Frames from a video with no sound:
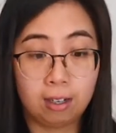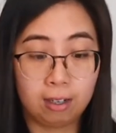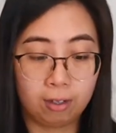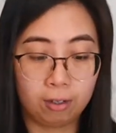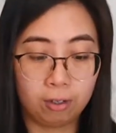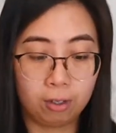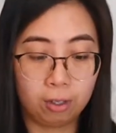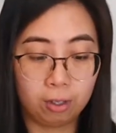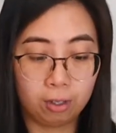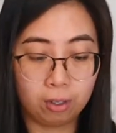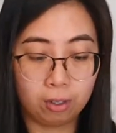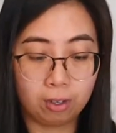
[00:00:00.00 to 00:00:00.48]

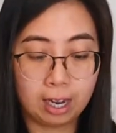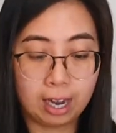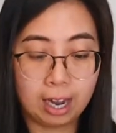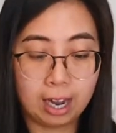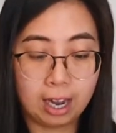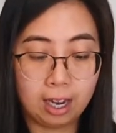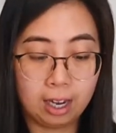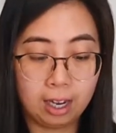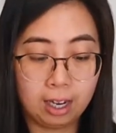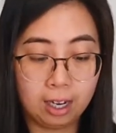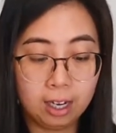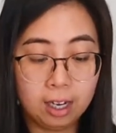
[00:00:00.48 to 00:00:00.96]
to
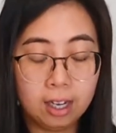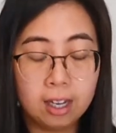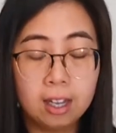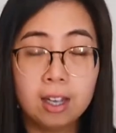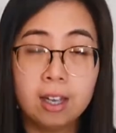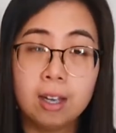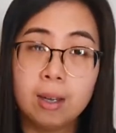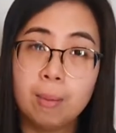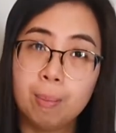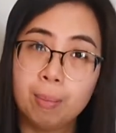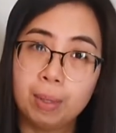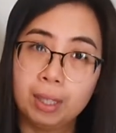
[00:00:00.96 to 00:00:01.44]
a
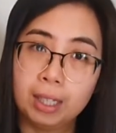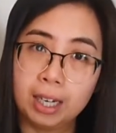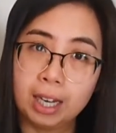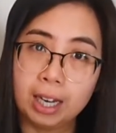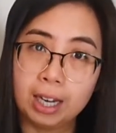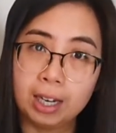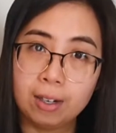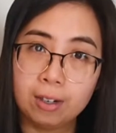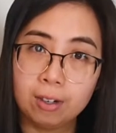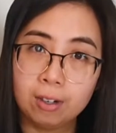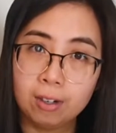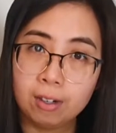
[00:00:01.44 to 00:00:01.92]

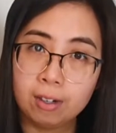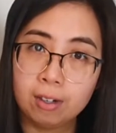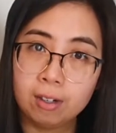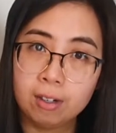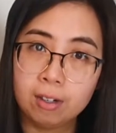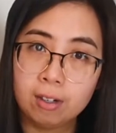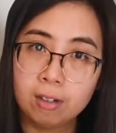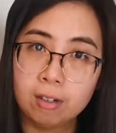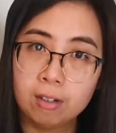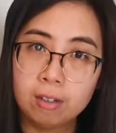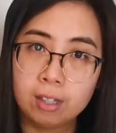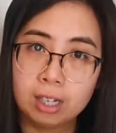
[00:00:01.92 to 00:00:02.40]
Play-Doh
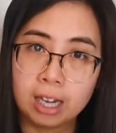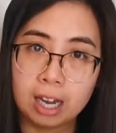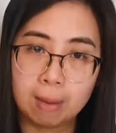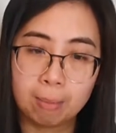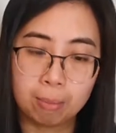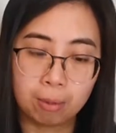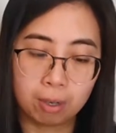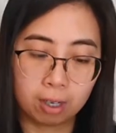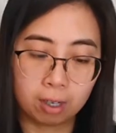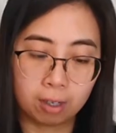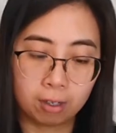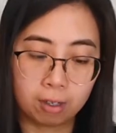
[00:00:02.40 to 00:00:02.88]
type
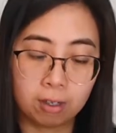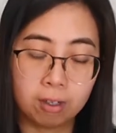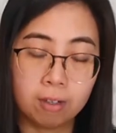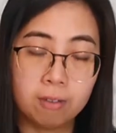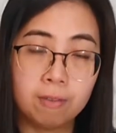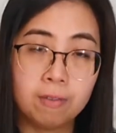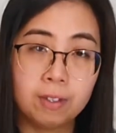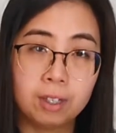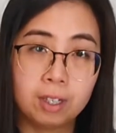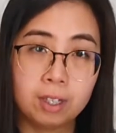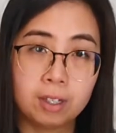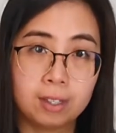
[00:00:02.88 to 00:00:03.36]

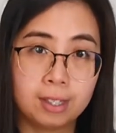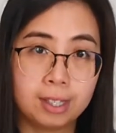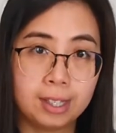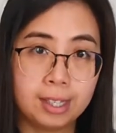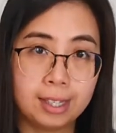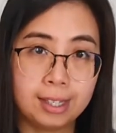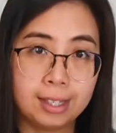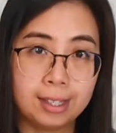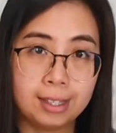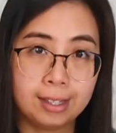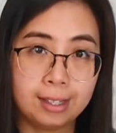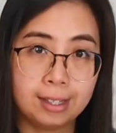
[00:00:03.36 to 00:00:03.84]
of
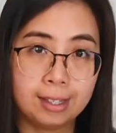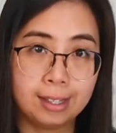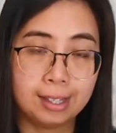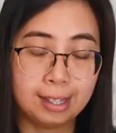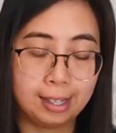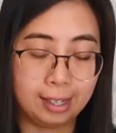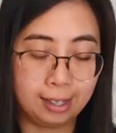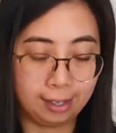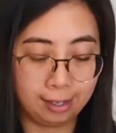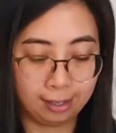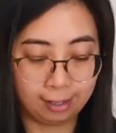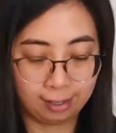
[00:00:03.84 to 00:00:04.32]

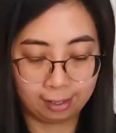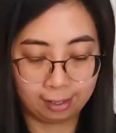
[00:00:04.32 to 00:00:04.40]
consistency.